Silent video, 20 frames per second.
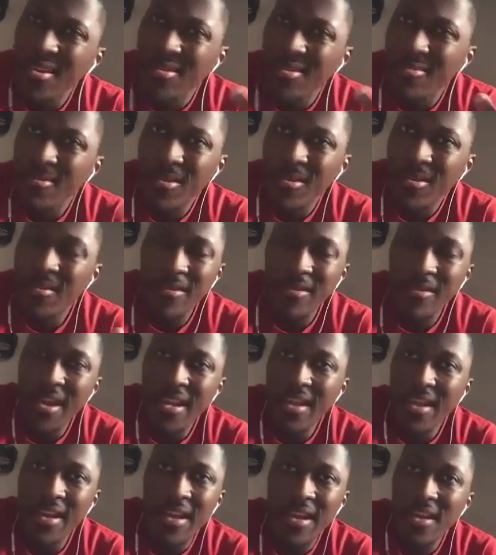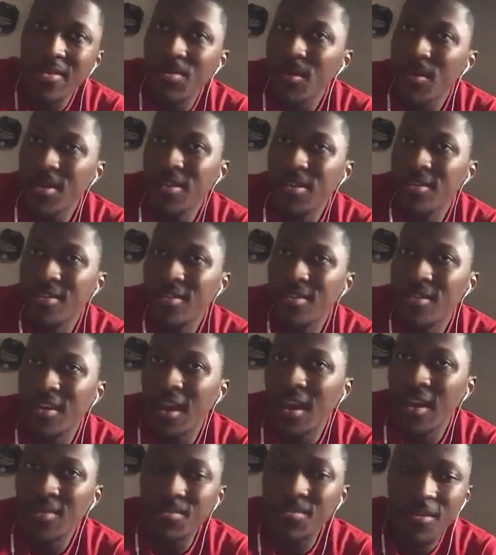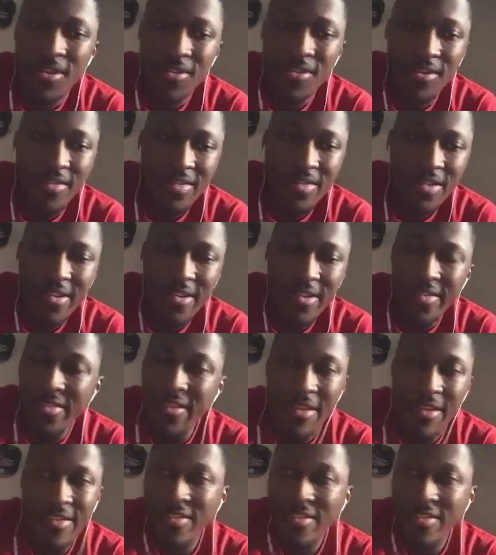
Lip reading: what kind of cosplay you consider yourself?